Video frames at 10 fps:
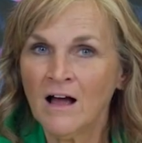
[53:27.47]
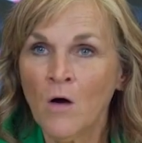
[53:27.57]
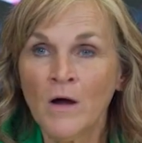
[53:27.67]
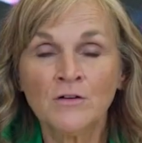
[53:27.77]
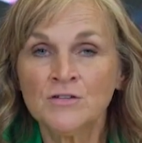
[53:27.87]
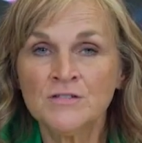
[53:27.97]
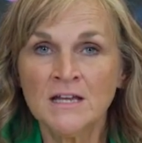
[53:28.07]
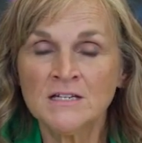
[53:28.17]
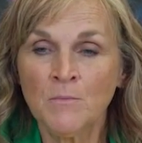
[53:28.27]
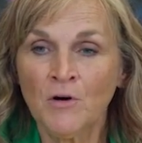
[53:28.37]
Oh, I don't use
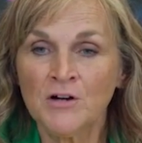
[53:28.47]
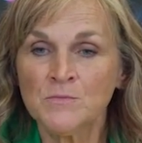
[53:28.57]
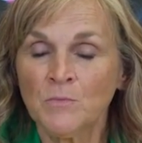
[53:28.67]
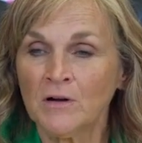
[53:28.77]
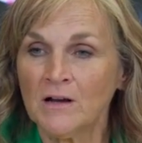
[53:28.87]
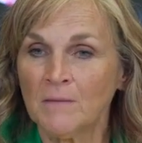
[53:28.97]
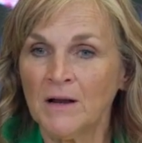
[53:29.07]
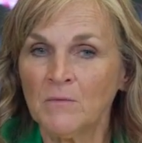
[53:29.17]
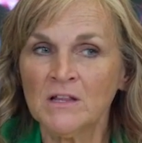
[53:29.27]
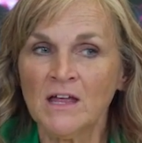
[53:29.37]
antiperspirant,
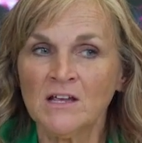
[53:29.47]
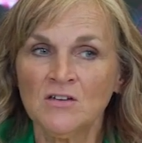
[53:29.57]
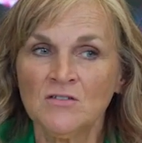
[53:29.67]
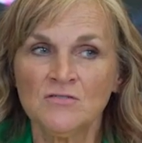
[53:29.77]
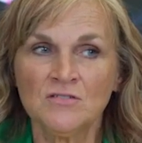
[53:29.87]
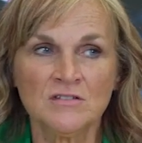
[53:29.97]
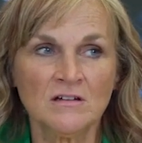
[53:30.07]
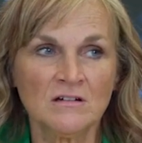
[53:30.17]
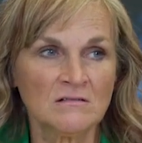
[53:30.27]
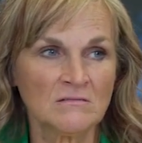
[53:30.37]
but we like use
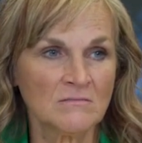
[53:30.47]
the